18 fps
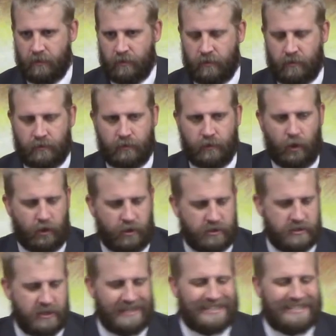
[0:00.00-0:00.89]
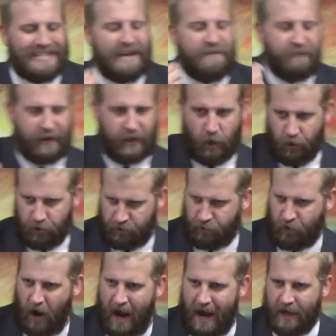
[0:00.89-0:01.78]
There's difficult
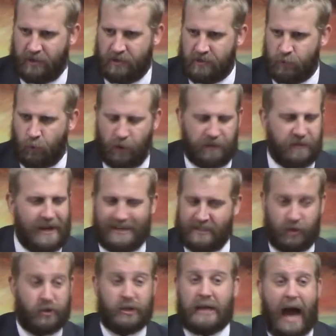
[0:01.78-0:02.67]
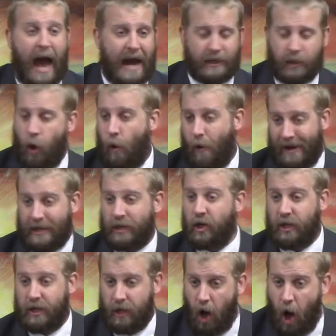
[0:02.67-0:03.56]
trials where things are not going
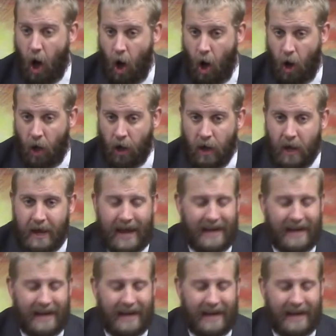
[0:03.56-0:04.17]
good at all